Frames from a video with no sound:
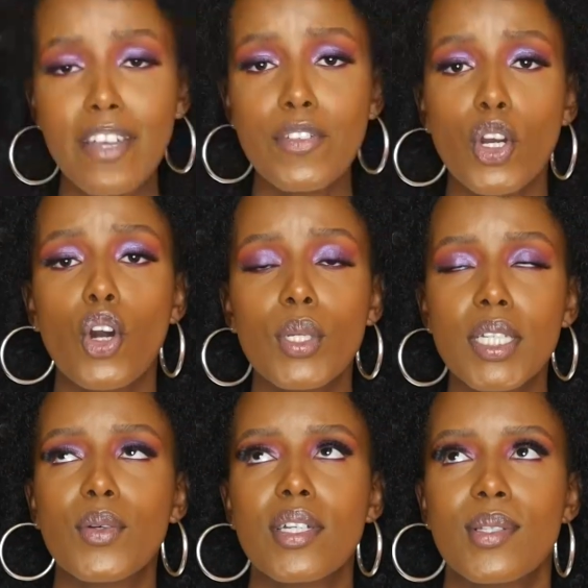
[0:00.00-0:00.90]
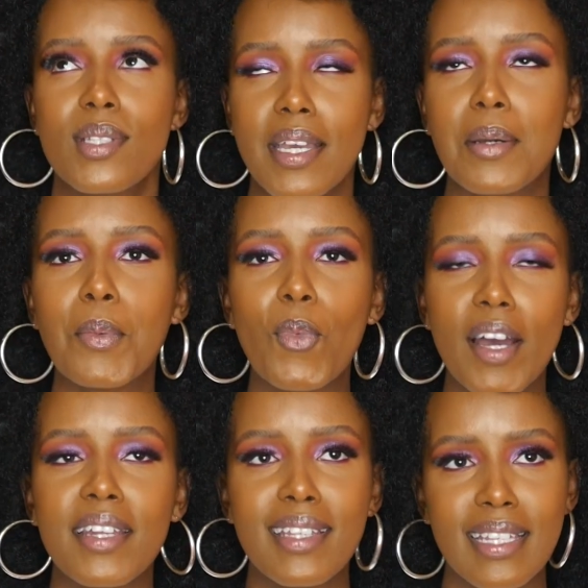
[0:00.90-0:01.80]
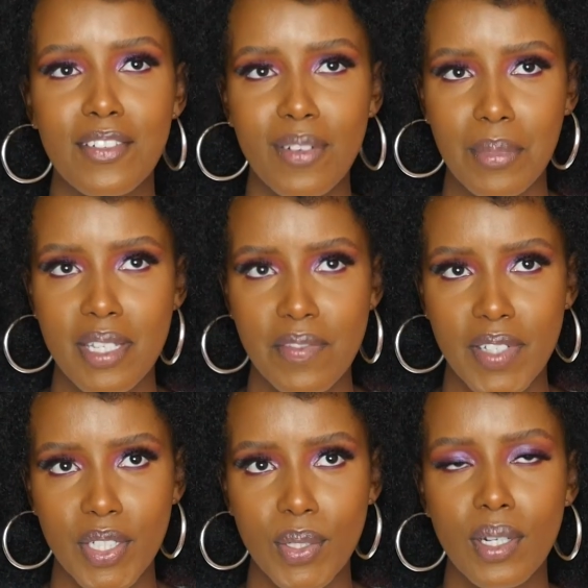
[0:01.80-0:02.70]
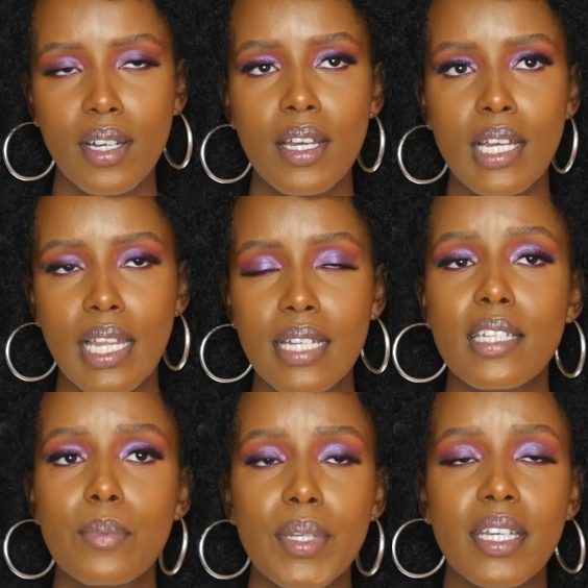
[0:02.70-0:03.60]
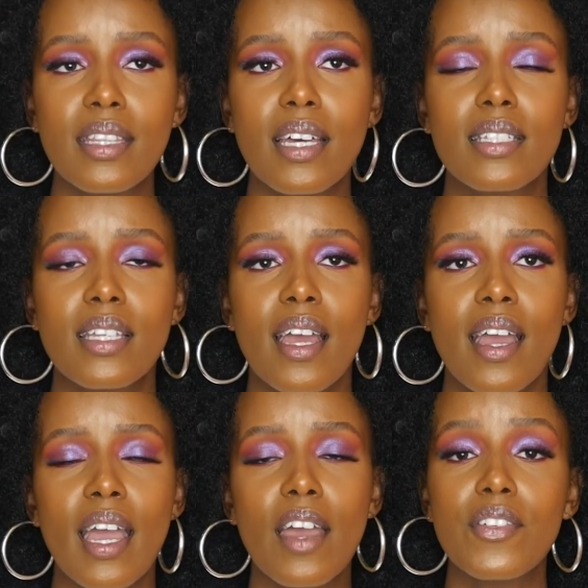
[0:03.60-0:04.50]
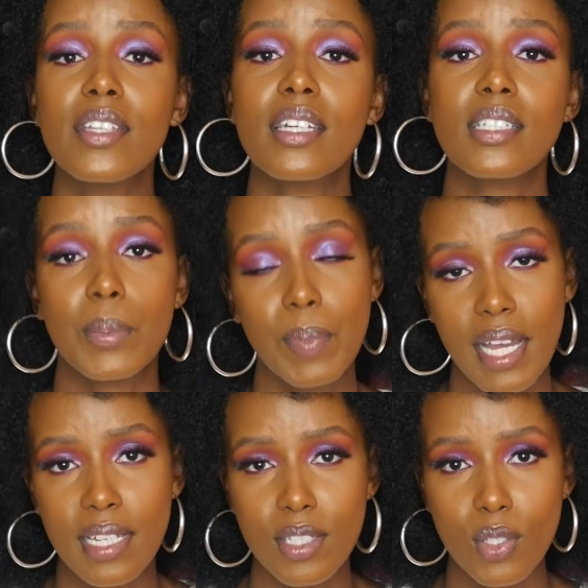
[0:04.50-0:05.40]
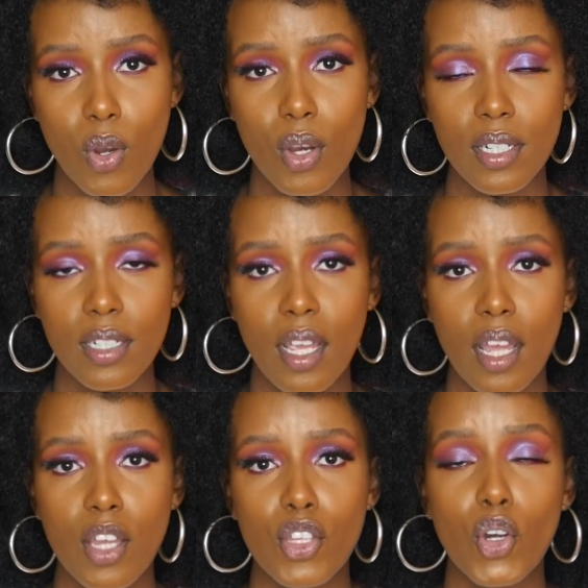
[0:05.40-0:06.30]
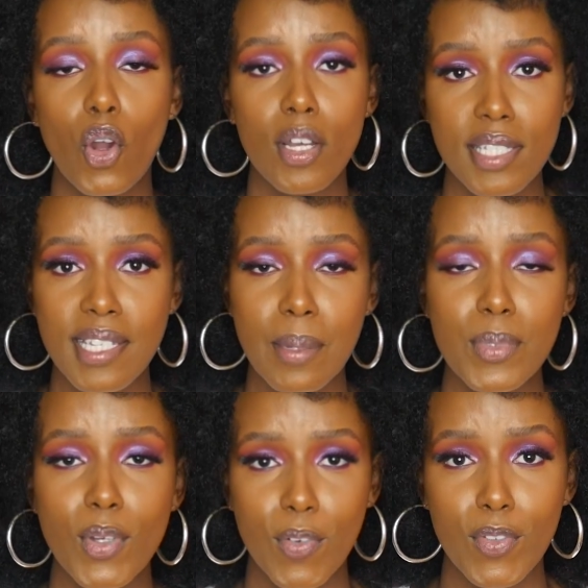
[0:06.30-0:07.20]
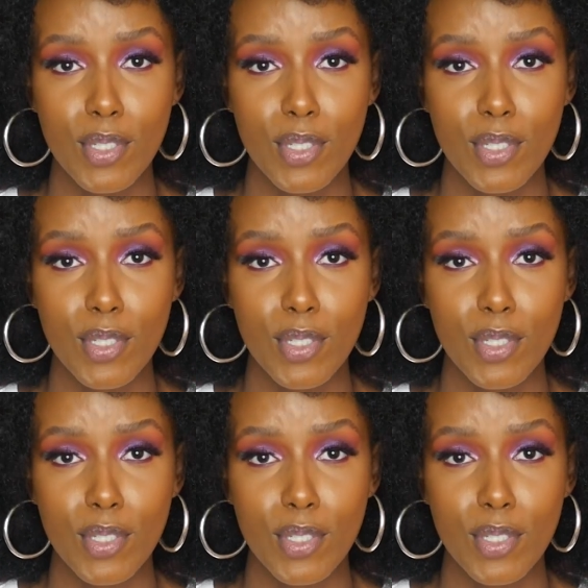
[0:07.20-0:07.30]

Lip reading: If you're only going to take one thing from this video, let it be that everything depends on your concept of